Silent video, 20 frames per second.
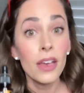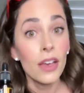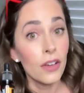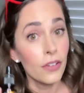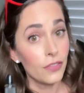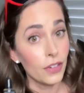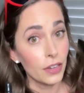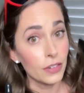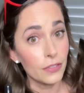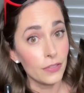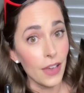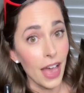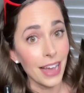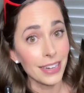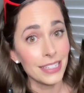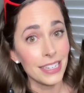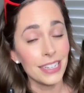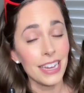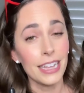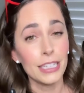Fun
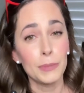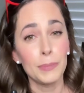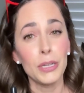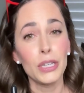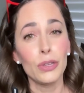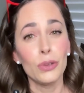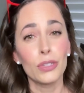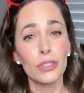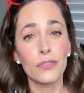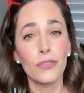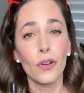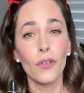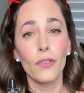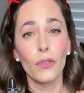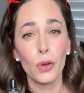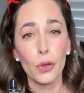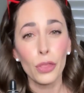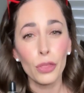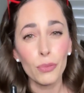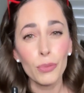fact, it has been used for
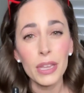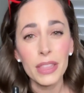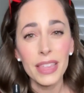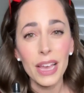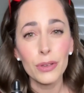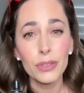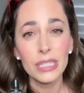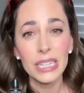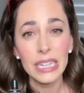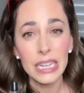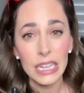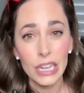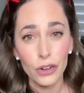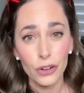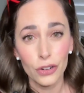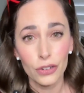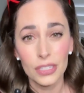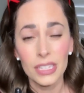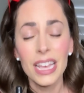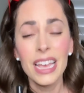over 3,000
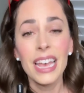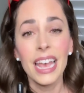years